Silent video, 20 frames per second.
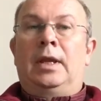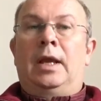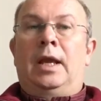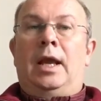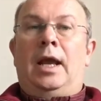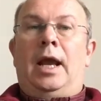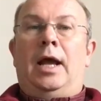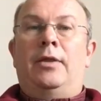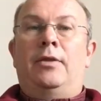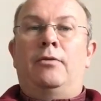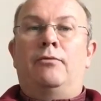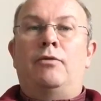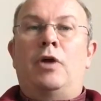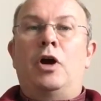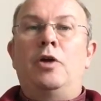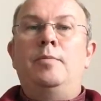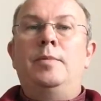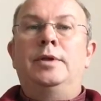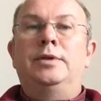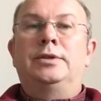And the
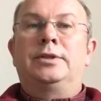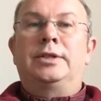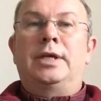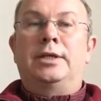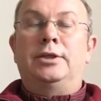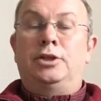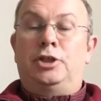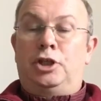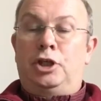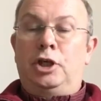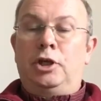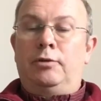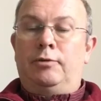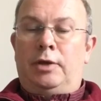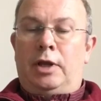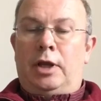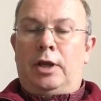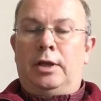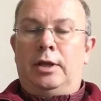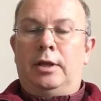Roman
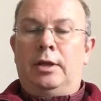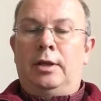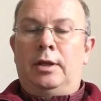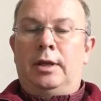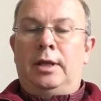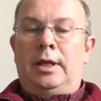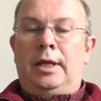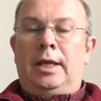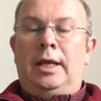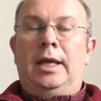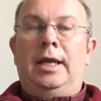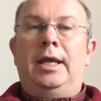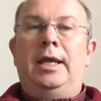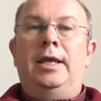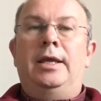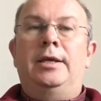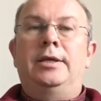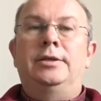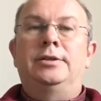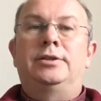centurion
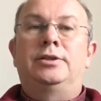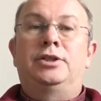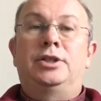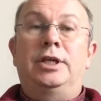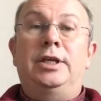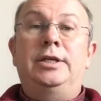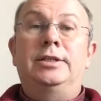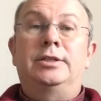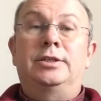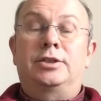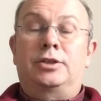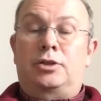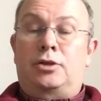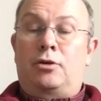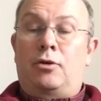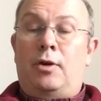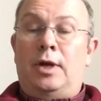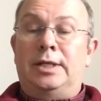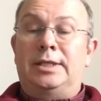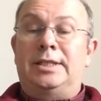hears Jesus
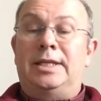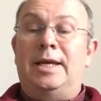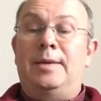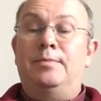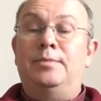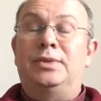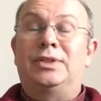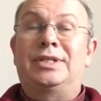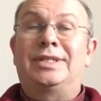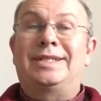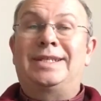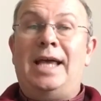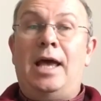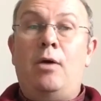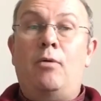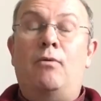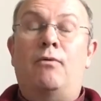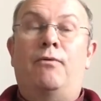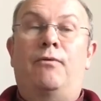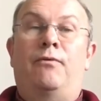Christ
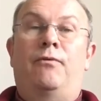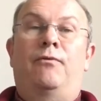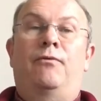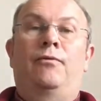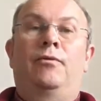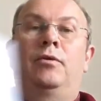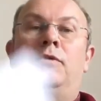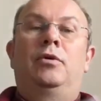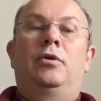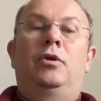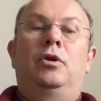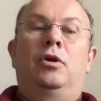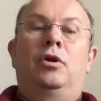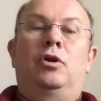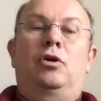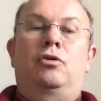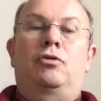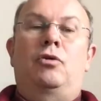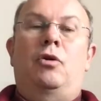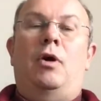himself
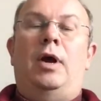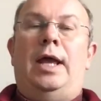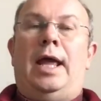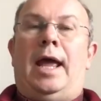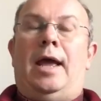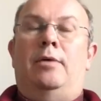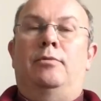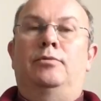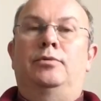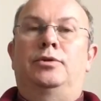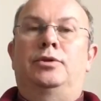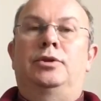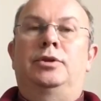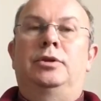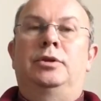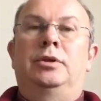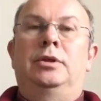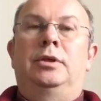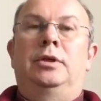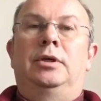cry out
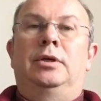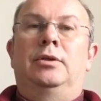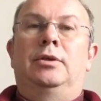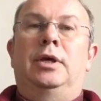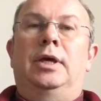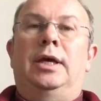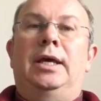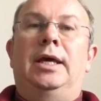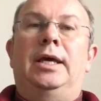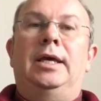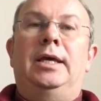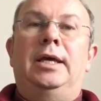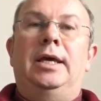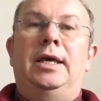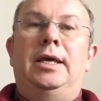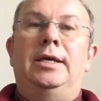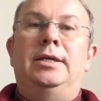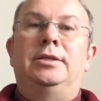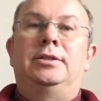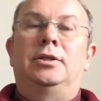that
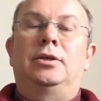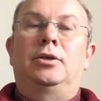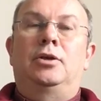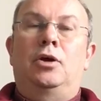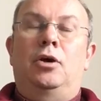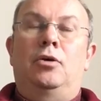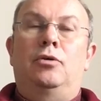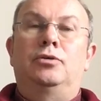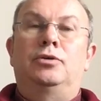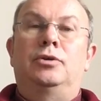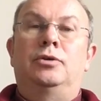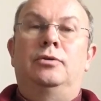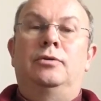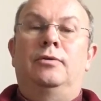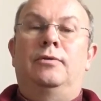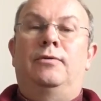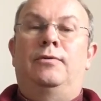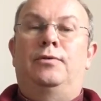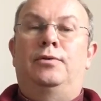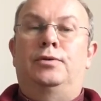he is God
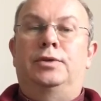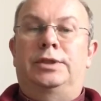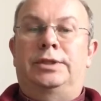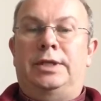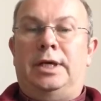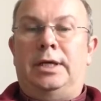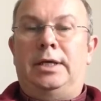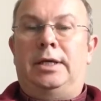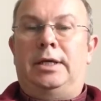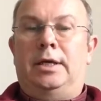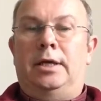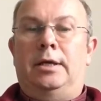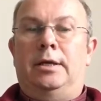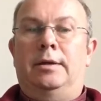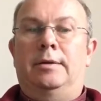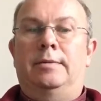forsaken.